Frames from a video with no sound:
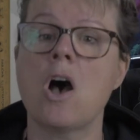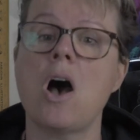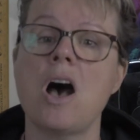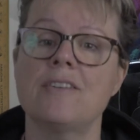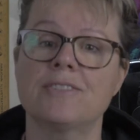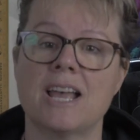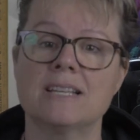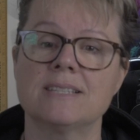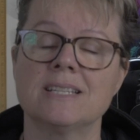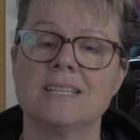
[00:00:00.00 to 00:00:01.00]

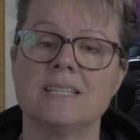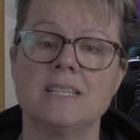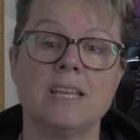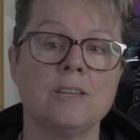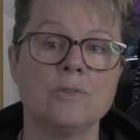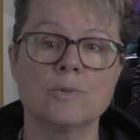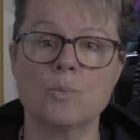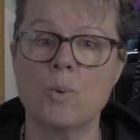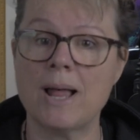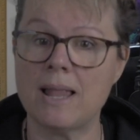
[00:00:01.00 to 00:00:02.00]
Off-gassing continues
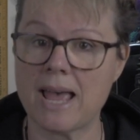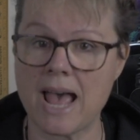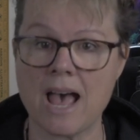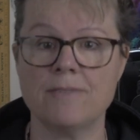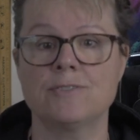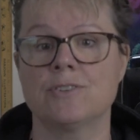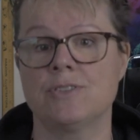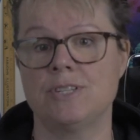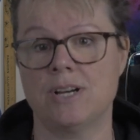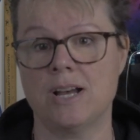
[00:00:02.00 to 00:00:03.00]
well after
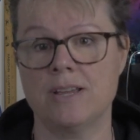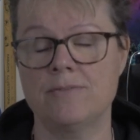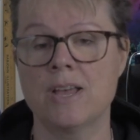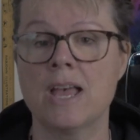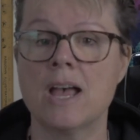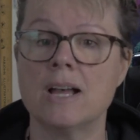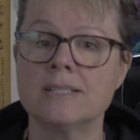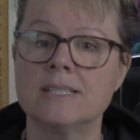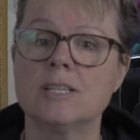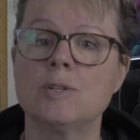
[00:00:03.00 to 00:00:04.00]
the dive
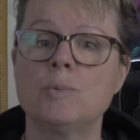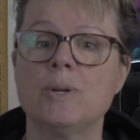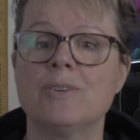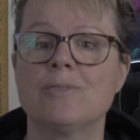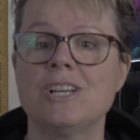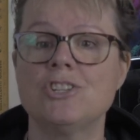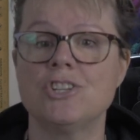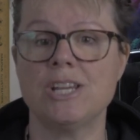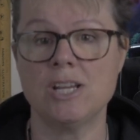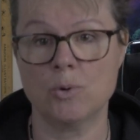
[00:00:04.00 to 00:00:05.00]
until we
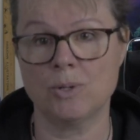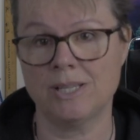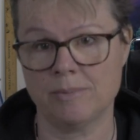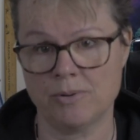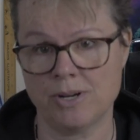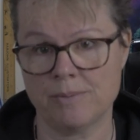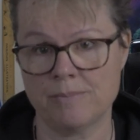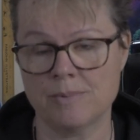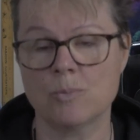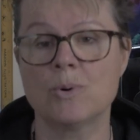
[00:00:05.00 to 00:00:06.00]
reach
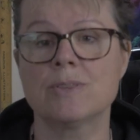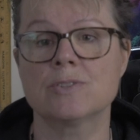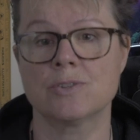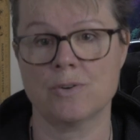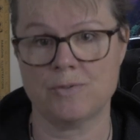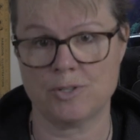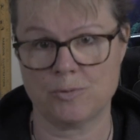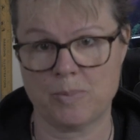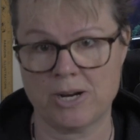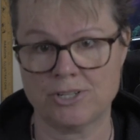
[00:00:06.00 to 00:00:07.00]
equilibrium with surface
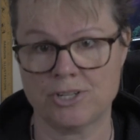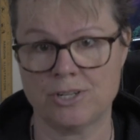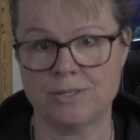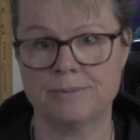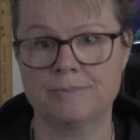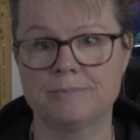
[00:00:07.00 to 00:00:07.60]
pressure.